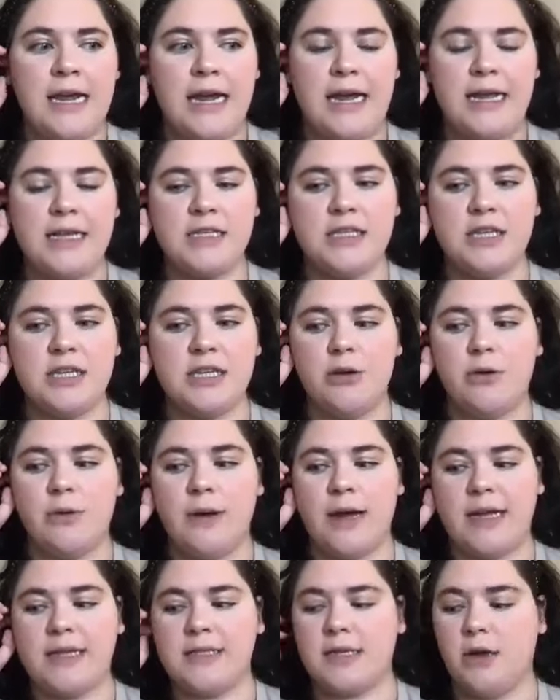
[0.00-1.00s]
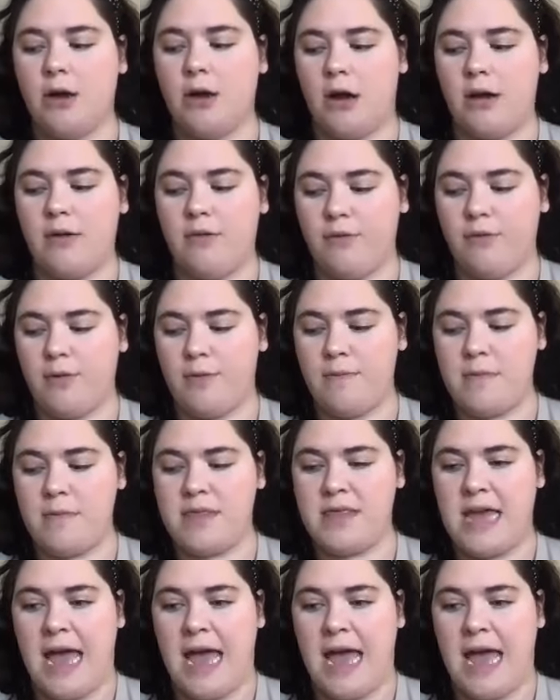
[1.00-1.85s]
And so it's gone from